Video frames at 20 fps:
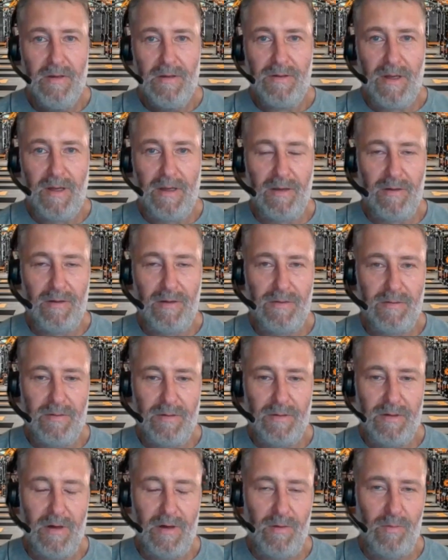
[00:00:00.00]

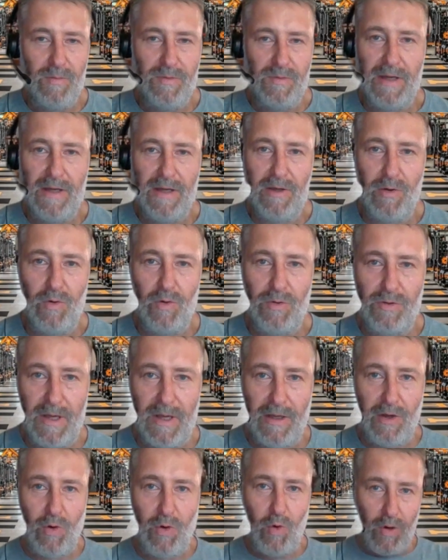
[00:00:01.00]

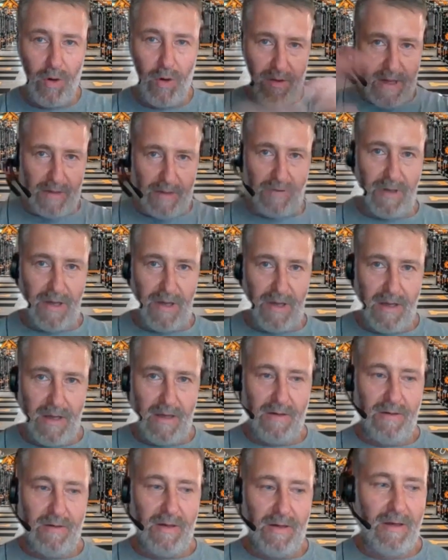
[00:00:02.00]
taking all of that together